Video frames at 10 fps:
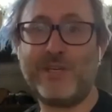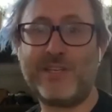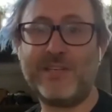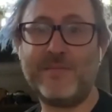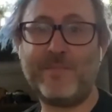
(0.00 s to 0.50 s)
of
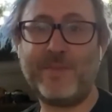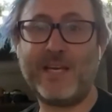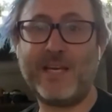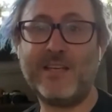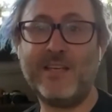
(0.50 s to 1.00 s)
work,
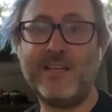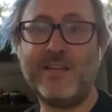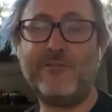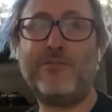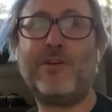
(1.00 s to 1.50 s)
like
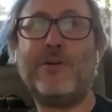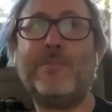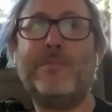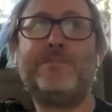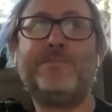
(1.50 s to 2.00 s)

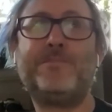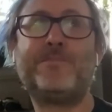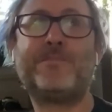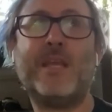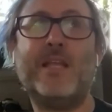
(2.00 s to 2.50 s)
from
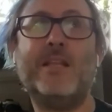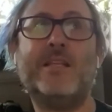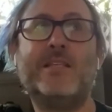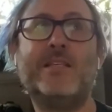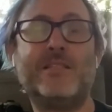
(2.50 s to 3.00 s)

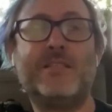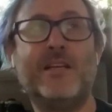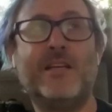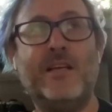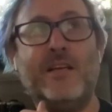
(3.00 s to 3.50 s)
in
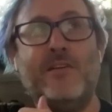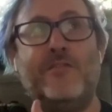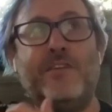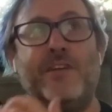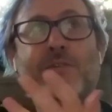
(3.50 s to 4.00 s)
this
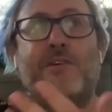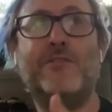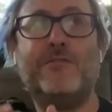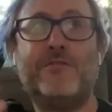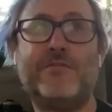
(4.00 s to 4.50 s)
field
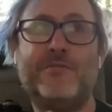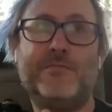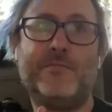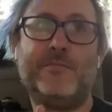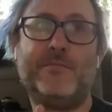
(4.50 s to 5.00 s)
of
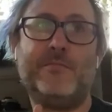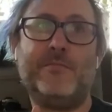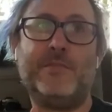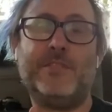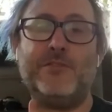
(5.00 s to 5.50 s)

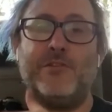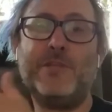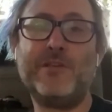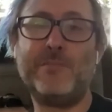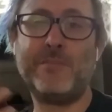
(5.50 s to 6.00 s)

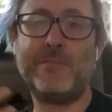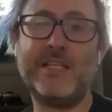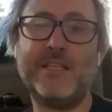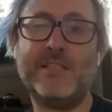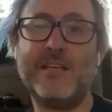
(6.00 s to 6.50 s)
distributed
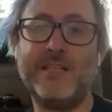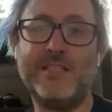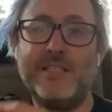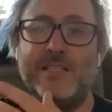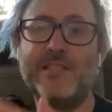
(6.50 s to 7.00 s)
meetings
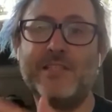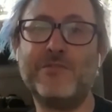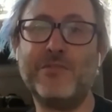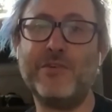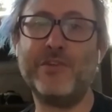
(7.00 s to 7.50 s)
and
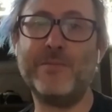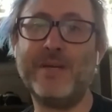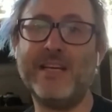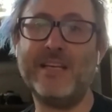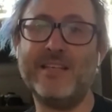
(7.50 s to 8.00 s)
systems for
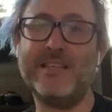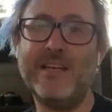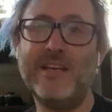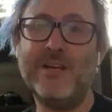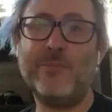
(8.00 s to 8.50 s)
them, and
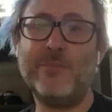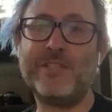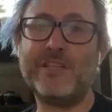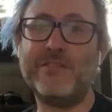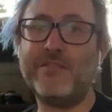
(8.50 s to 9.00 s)

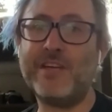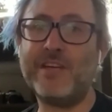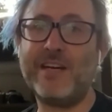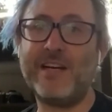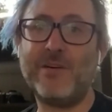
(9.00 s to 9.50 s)
whether it's in
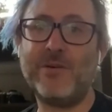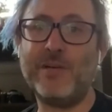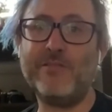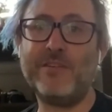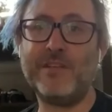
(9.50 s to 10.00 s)
VR
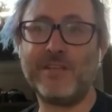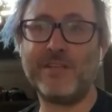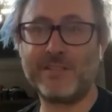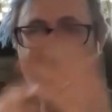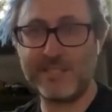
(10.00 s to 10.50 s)
or even
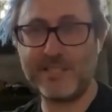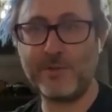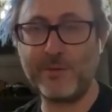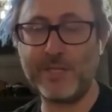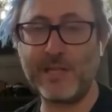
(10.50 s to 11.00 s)
the
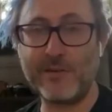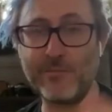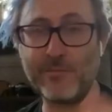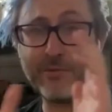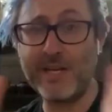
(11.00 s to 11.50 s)
system that we,
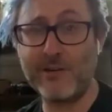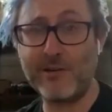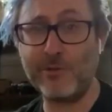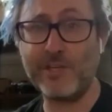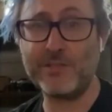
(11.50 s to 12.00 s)
like right
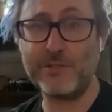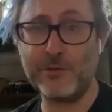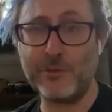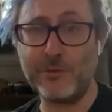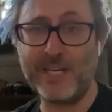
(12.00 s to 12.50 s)
now I'm looking at
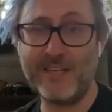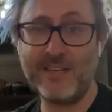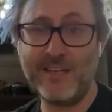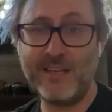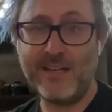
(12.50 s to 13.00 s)
Zoom, right?